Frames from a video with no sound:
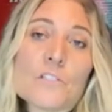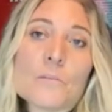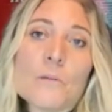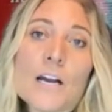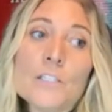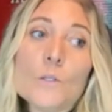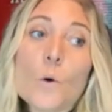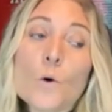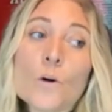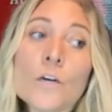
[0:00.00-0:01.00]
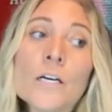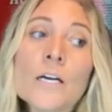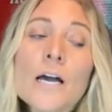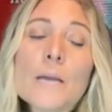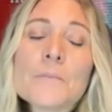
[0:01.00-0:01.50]
to your mind, or
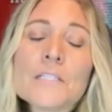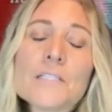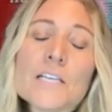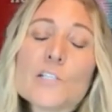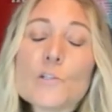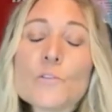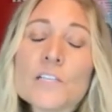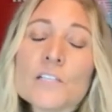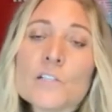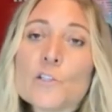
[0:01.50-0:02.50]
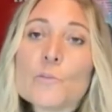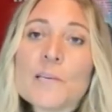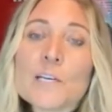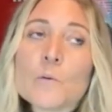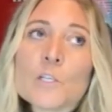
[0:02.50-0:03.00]
I'm going to say two things and you
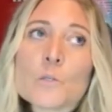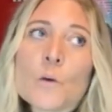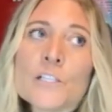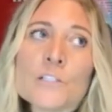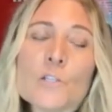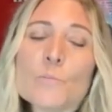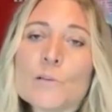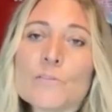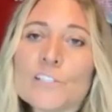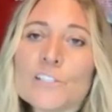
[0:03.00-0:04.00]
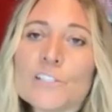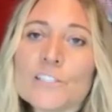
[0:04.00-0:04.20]
pick which one you prefer.